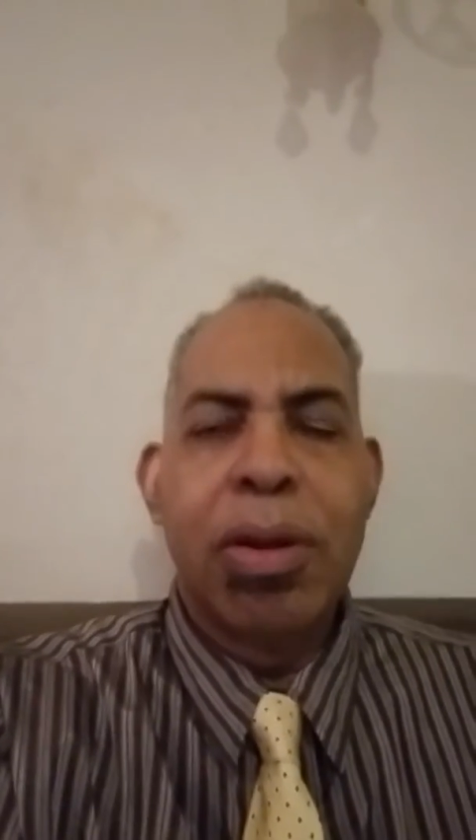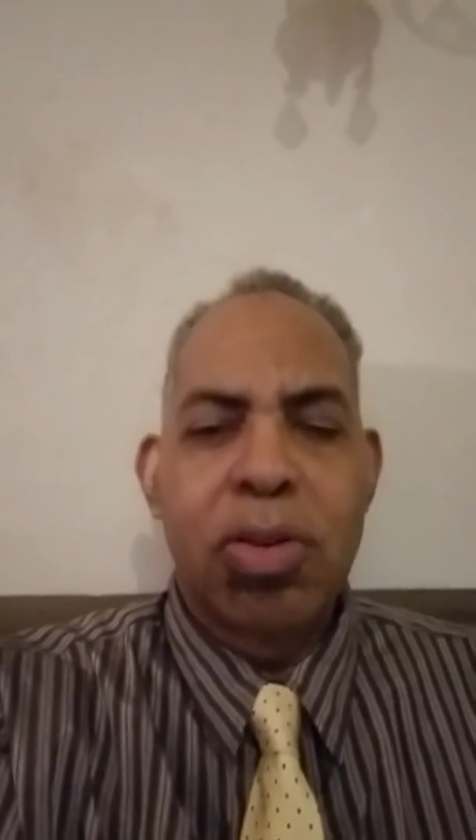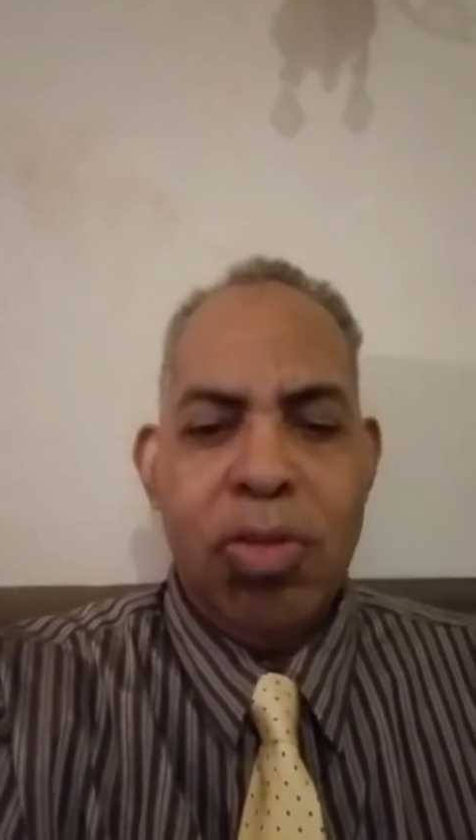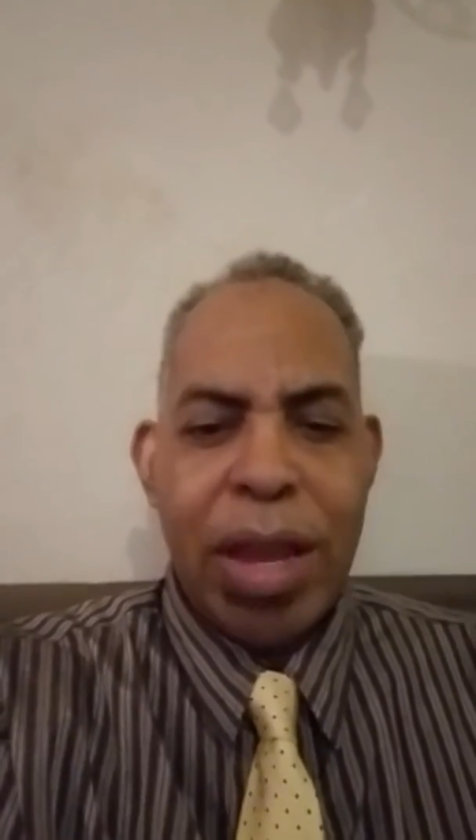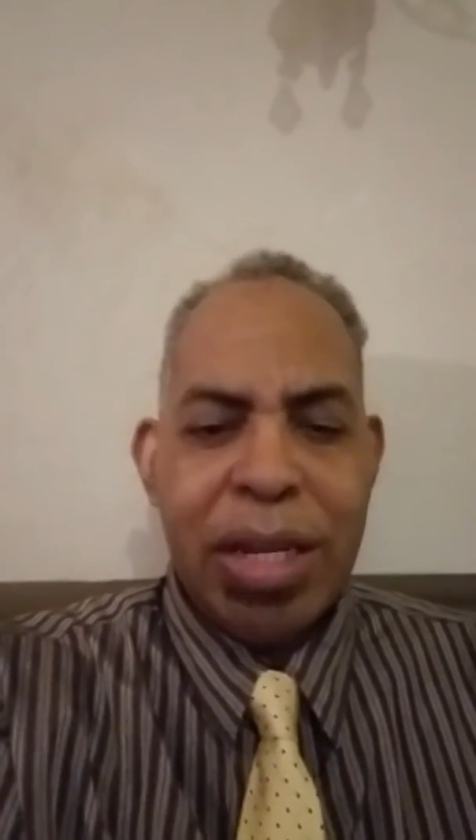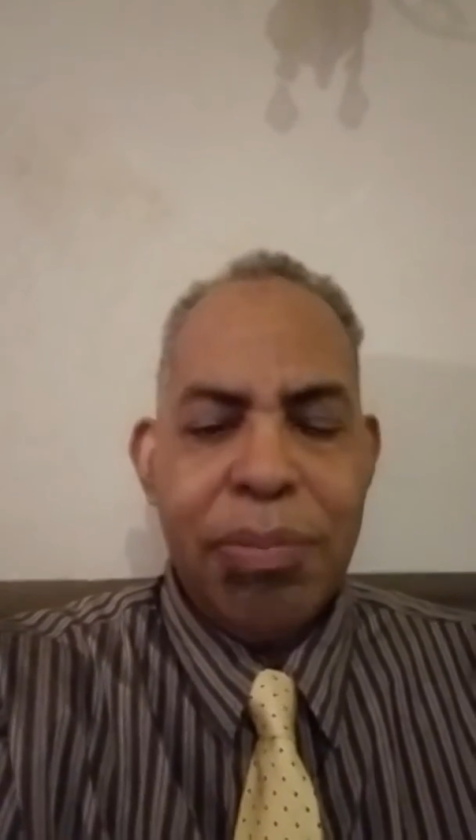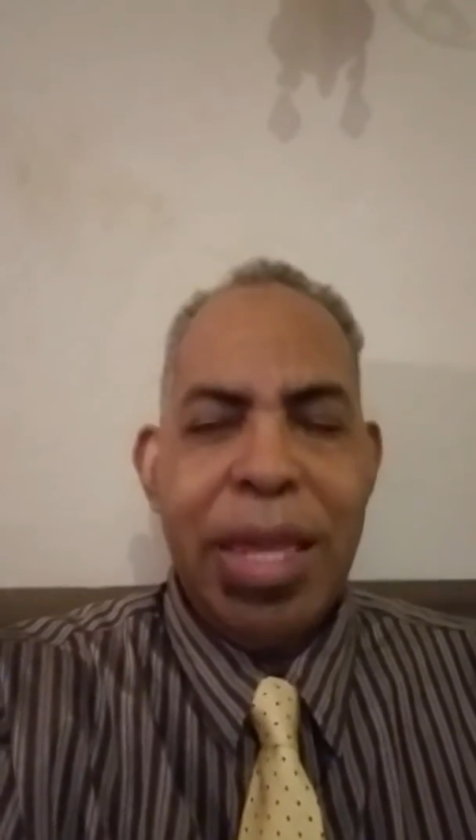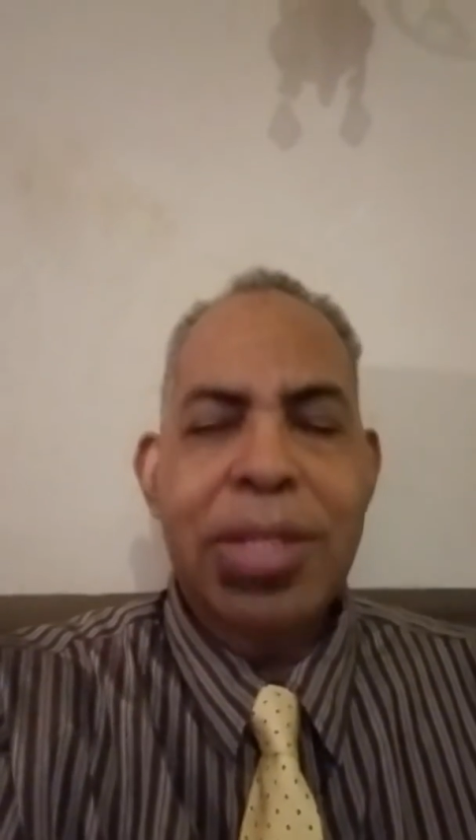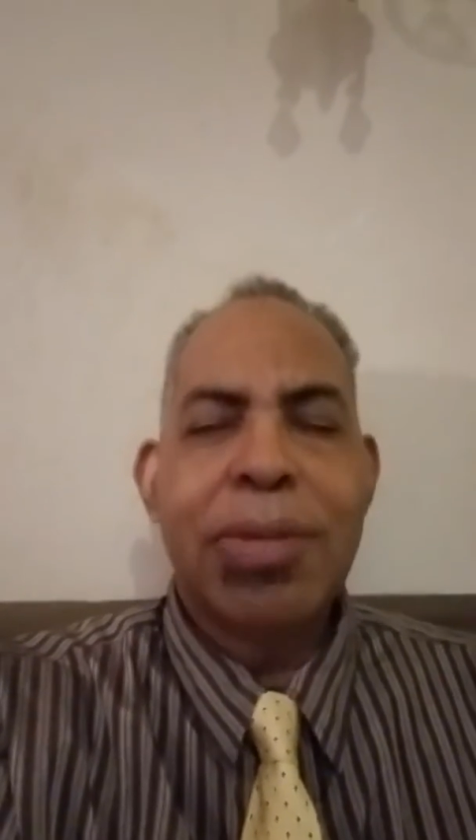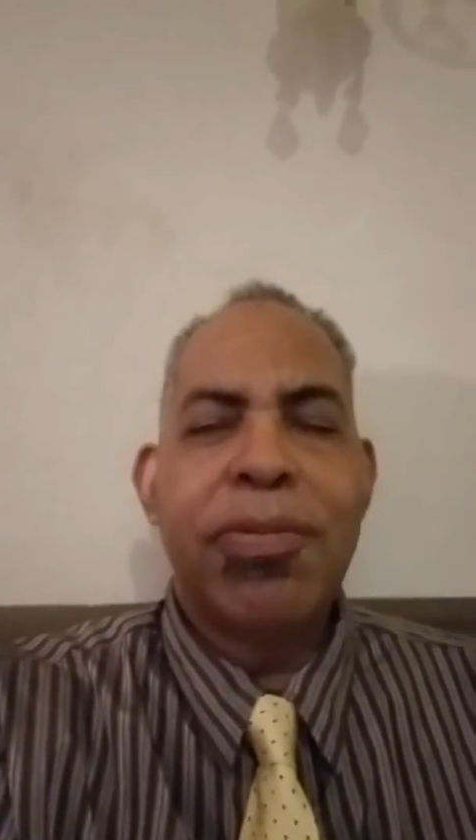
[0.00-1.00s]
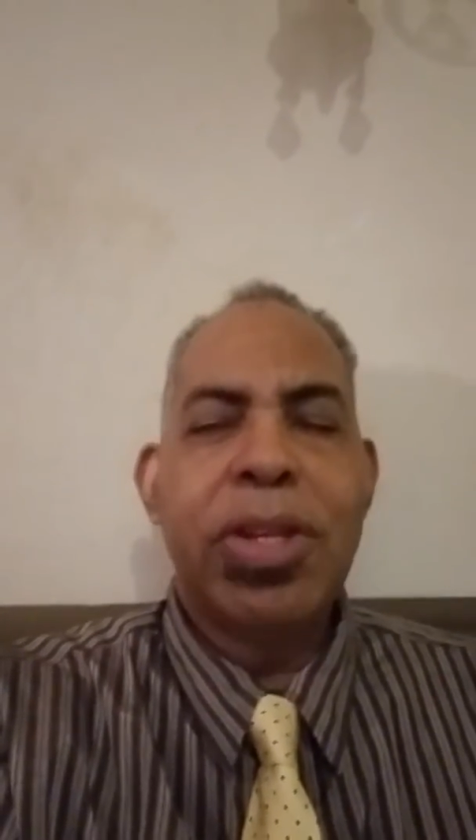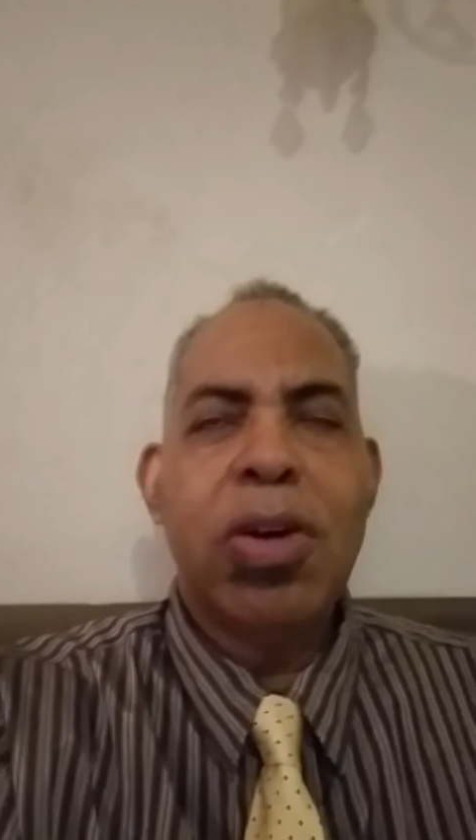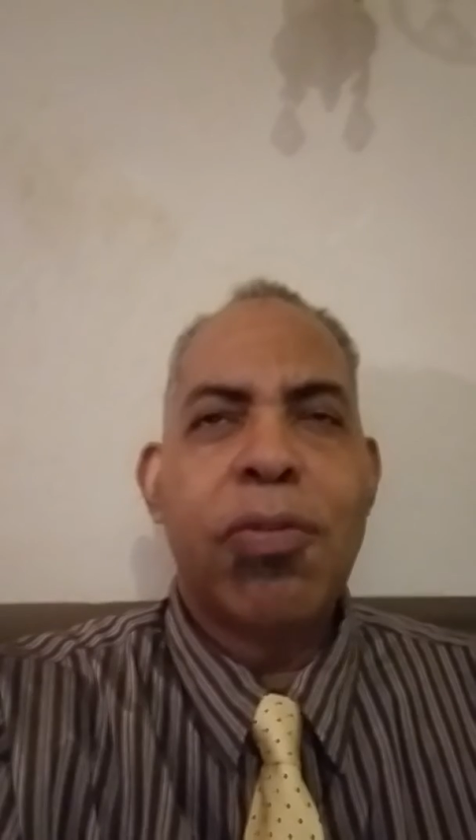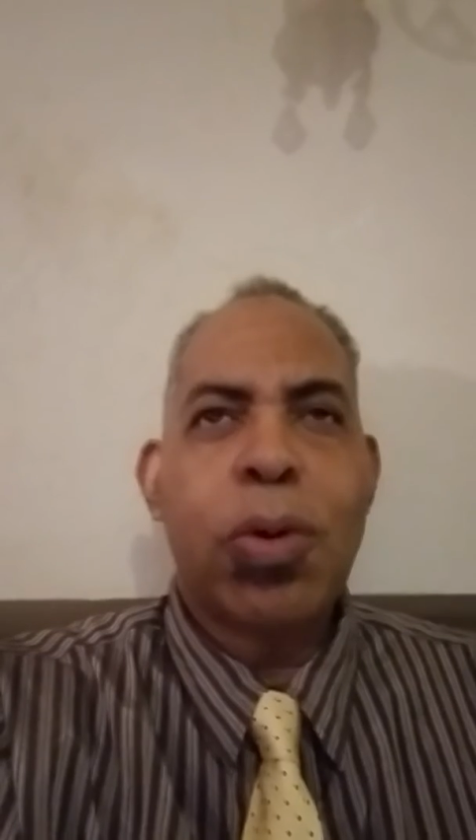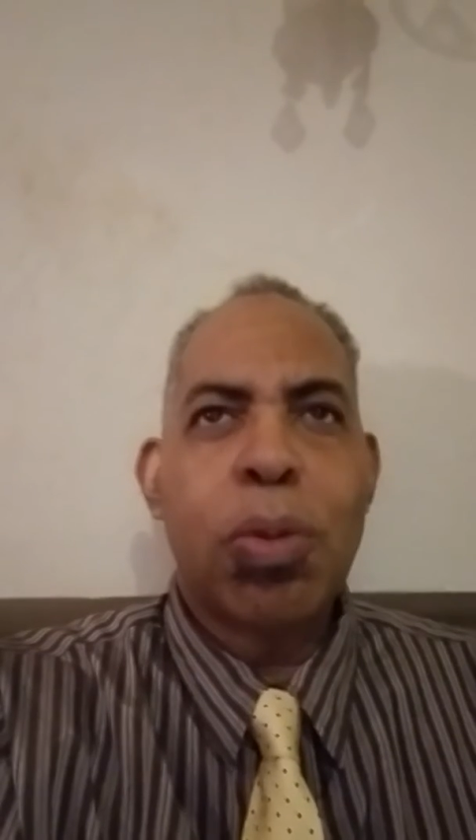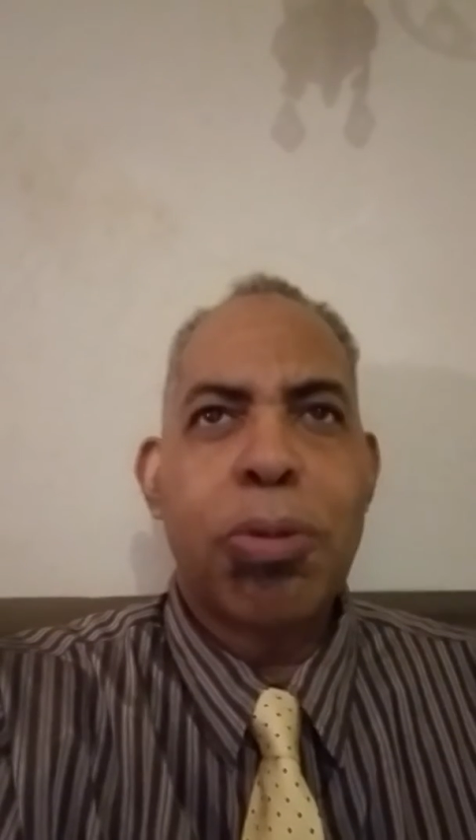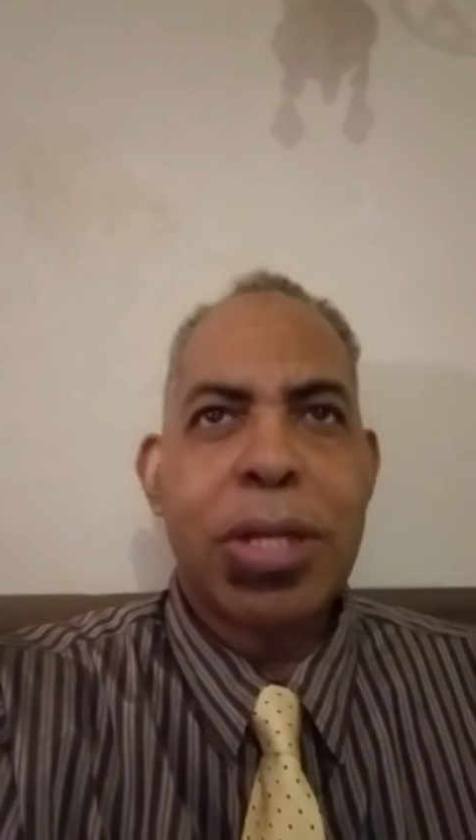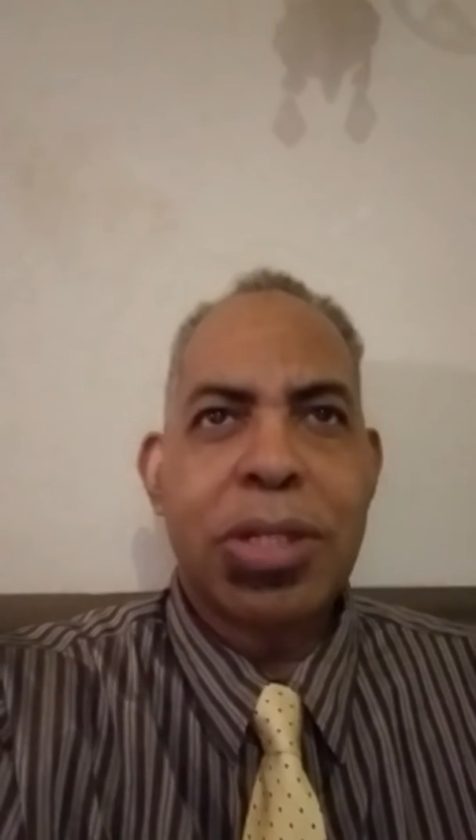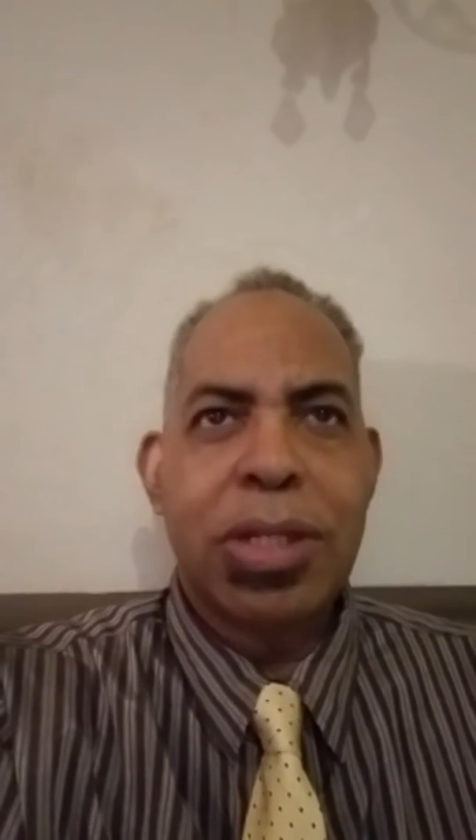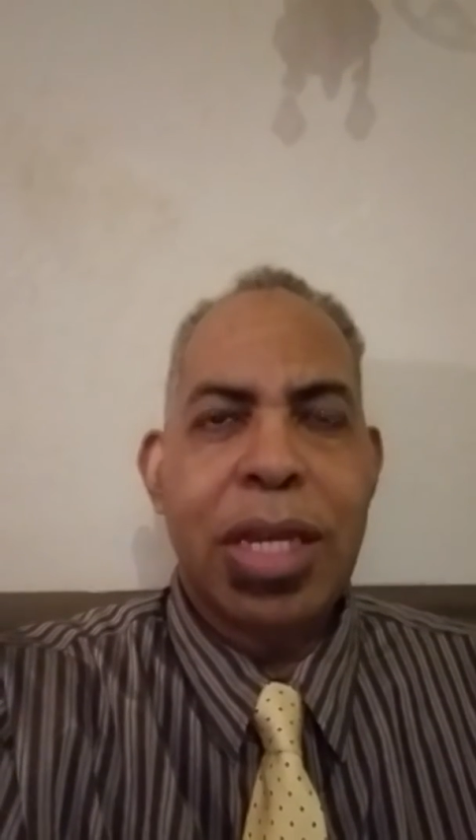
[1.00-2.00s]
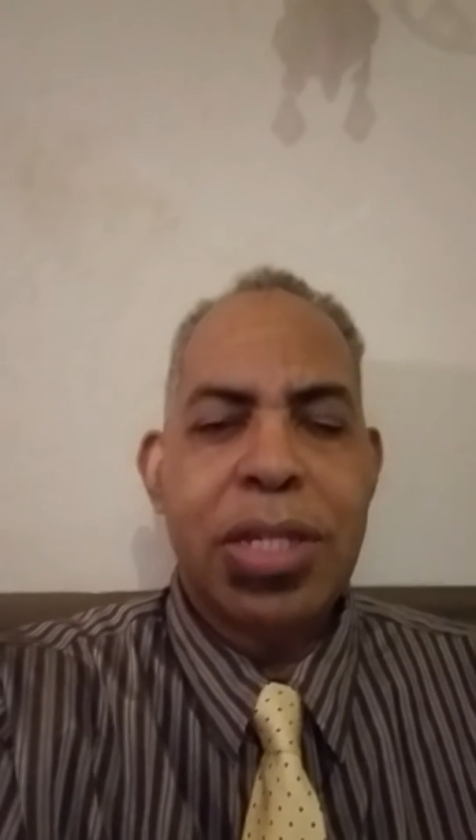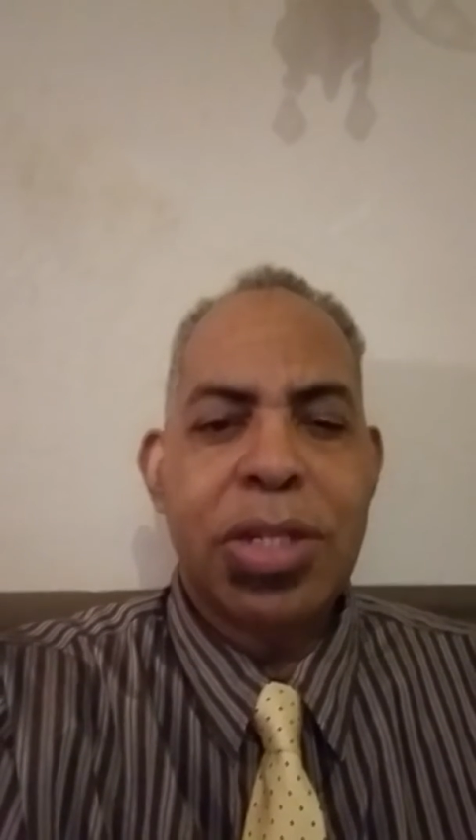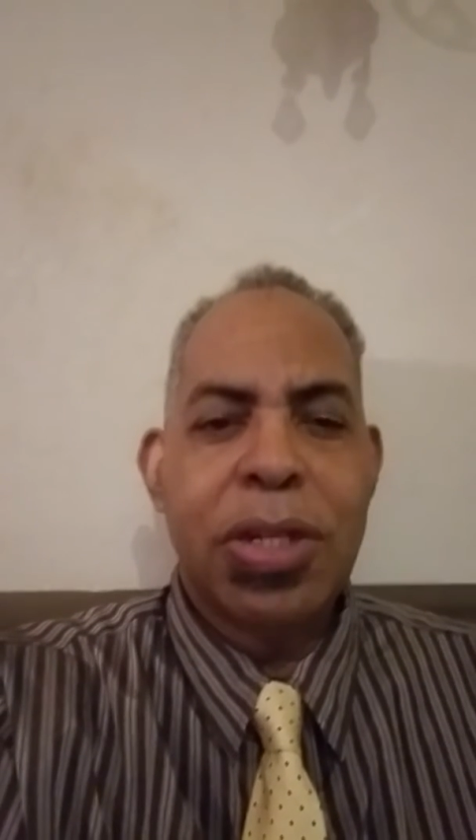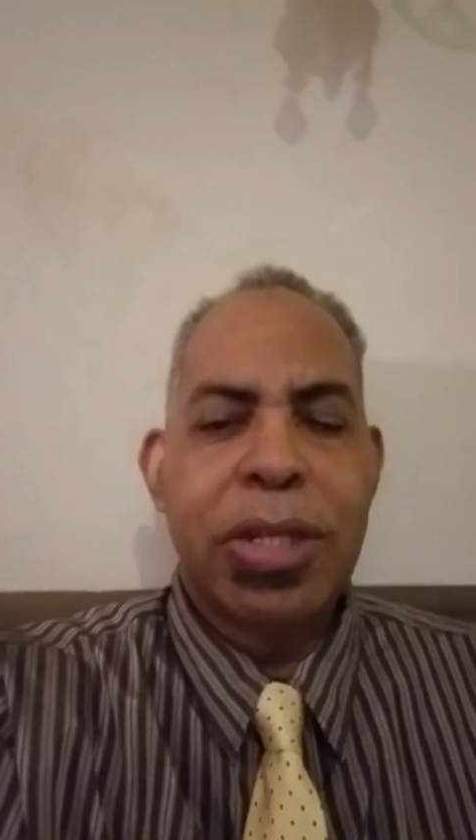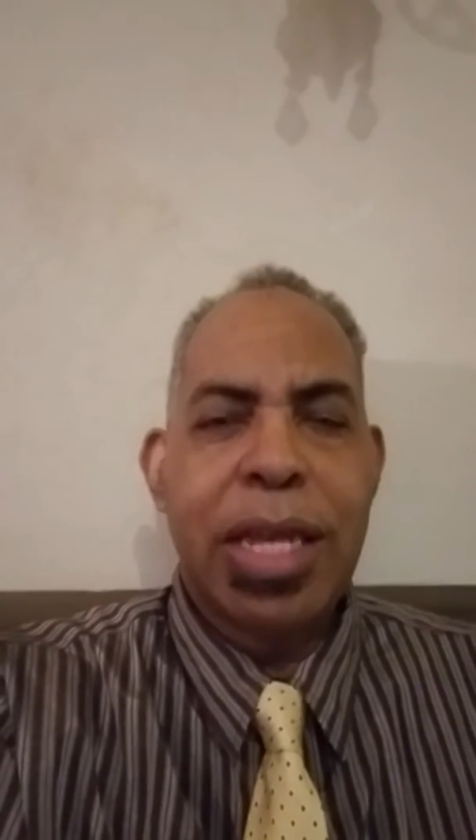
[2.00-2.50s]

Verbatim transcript: trying to make some video photo presentations